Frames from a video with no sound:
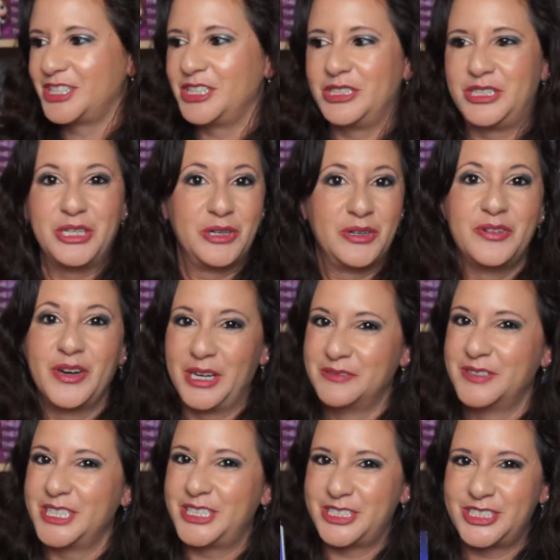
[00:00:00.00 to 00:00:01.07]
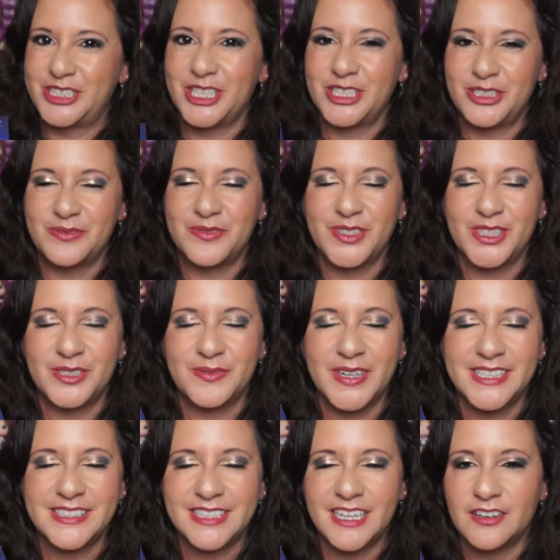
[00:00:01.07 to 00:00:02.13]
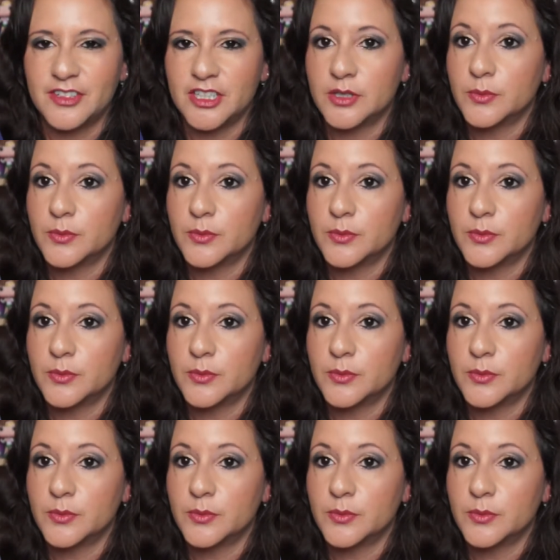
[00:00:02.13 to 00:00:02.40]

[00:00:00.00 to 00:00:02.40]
You do very much judge a book by its cover.